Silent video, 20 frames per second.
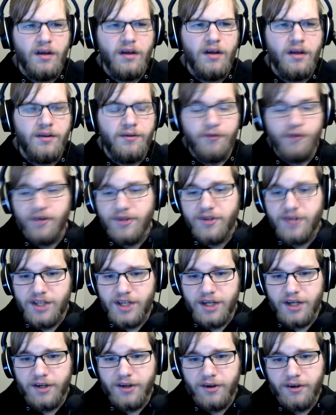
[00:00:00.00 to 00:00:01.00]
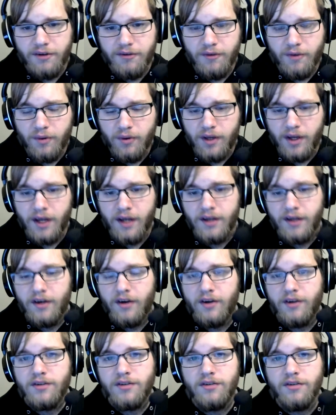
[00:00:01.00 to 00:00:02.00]
The first year of owning any
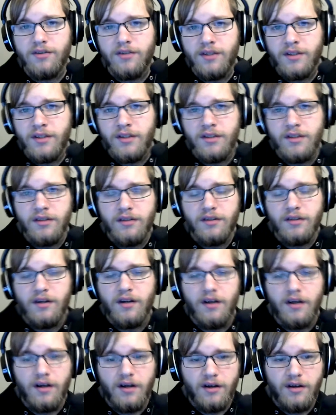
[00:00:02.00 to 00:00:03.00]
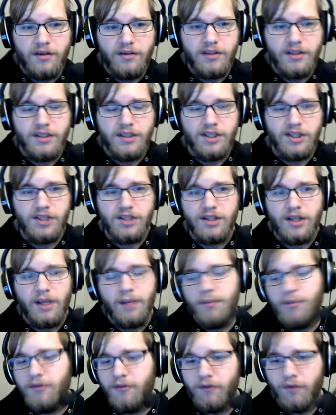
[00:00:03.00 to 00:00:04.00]
console, just
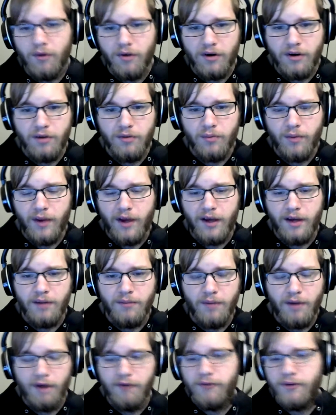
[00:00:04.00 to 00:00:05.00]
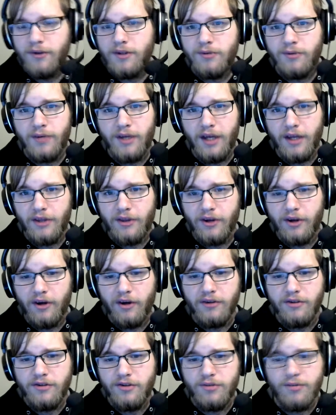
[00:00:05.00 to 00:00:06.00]
like before, when my friends would get the
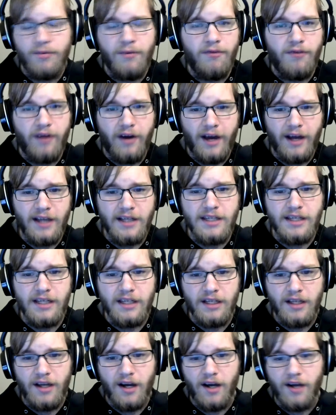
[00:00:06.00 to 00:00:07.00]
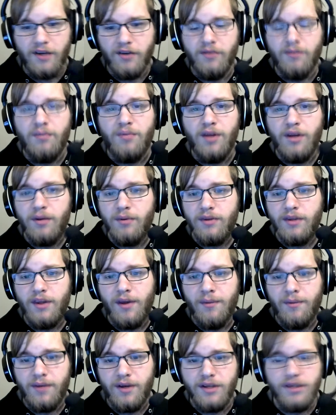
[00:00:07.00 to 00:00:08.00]
consoles before I did, I couldn't play with
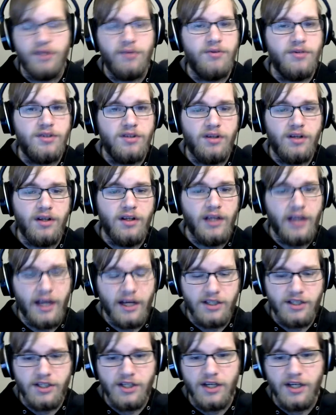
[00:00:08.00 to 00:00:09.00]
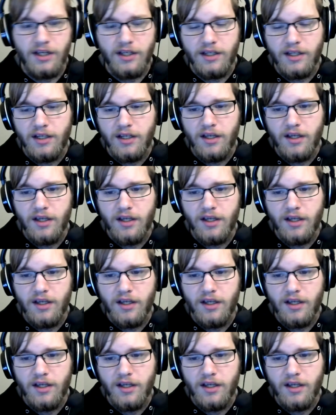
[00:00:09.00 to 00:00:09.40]
them because I was still on last gen.